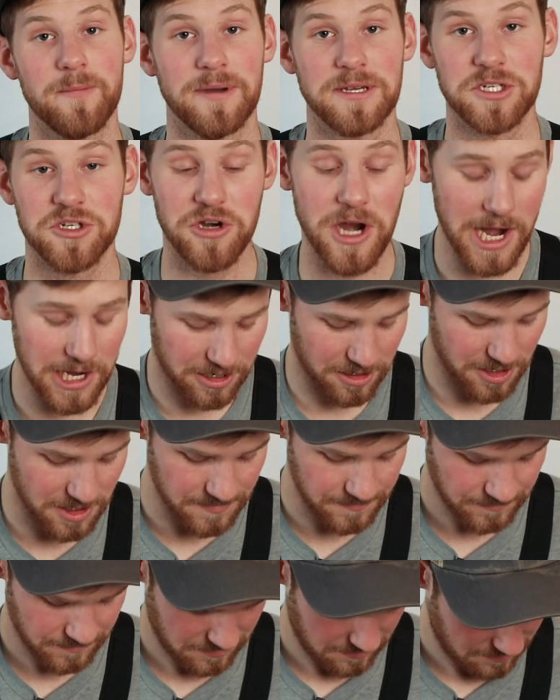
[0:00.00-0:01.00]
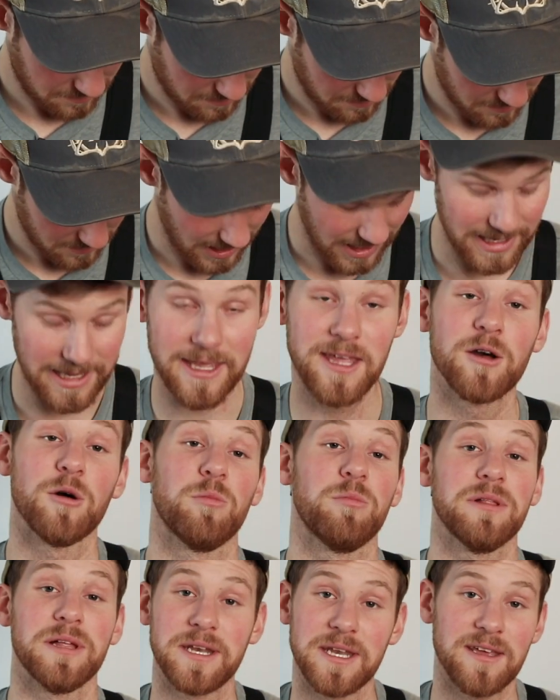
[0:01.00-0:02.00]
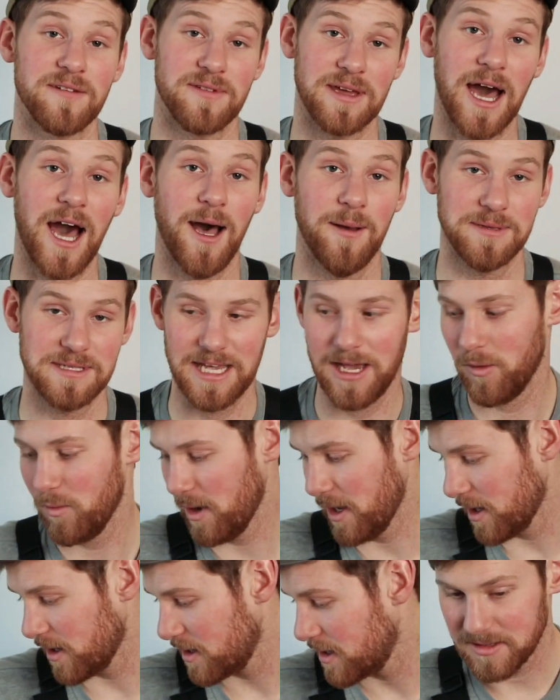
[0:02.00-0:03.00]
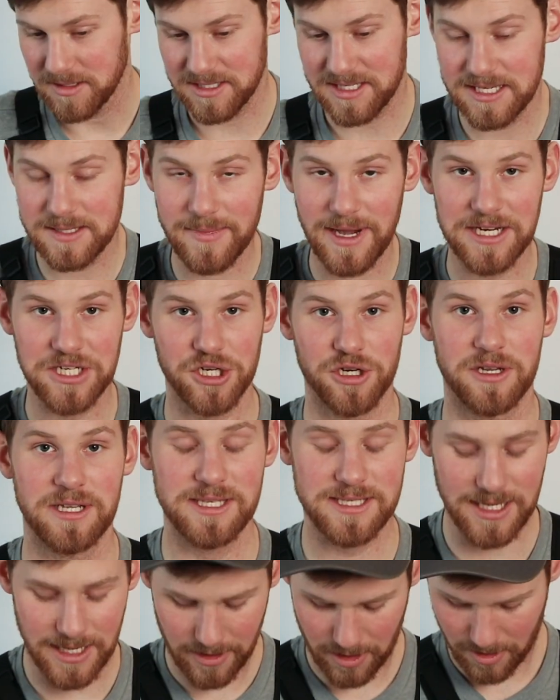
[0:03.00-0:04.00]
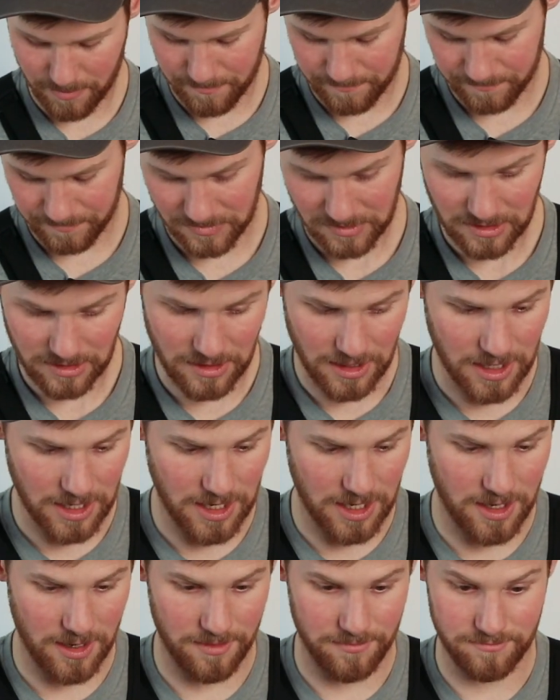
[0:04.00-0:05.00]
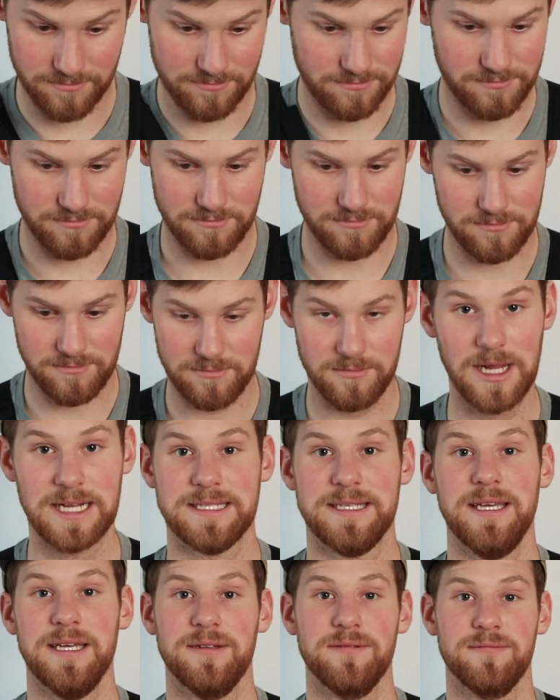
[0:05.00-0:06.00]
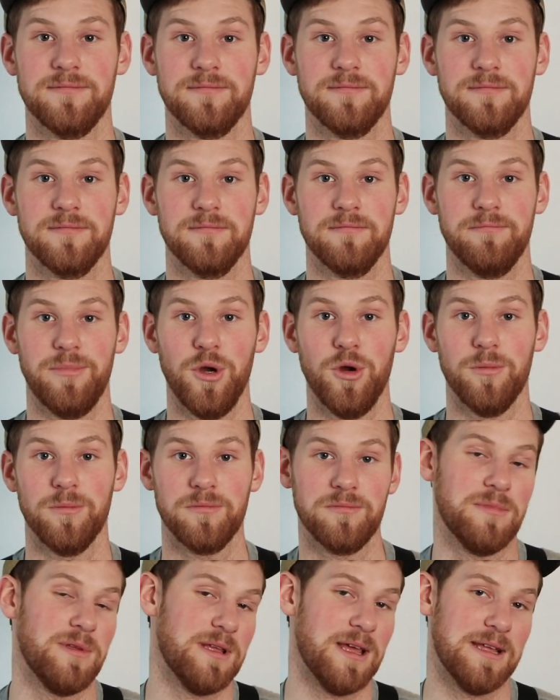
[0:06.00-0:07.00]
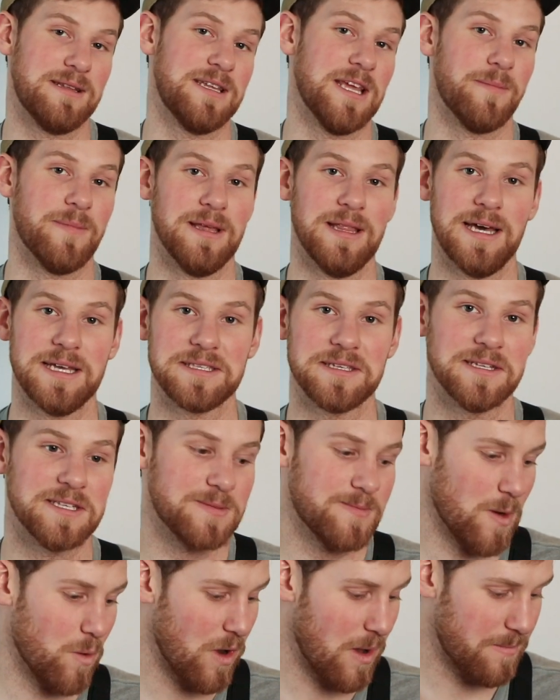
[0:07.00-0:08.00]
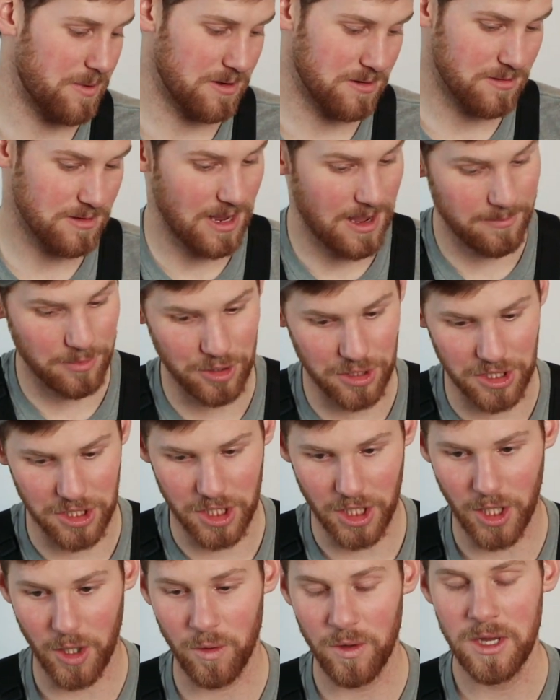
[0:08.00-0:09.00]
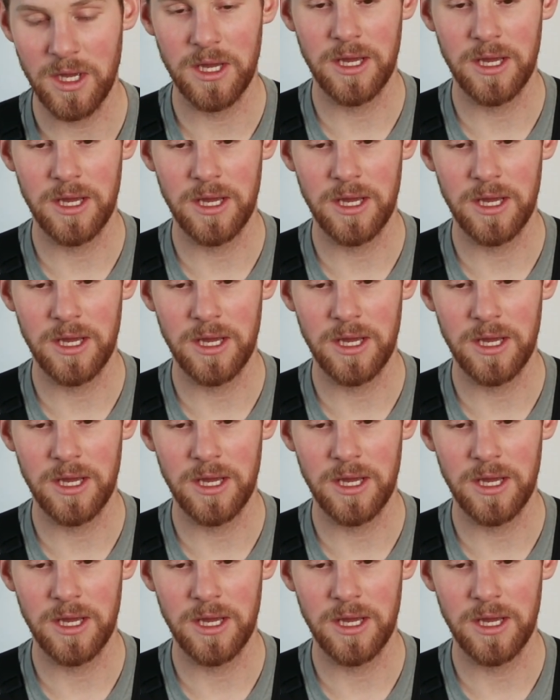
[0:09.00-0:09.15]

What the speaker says: my striker, I can kill plenty of gobs that way. This is my turkey setup. That's it. Boom. Take my license, my weapon, I'm good to go.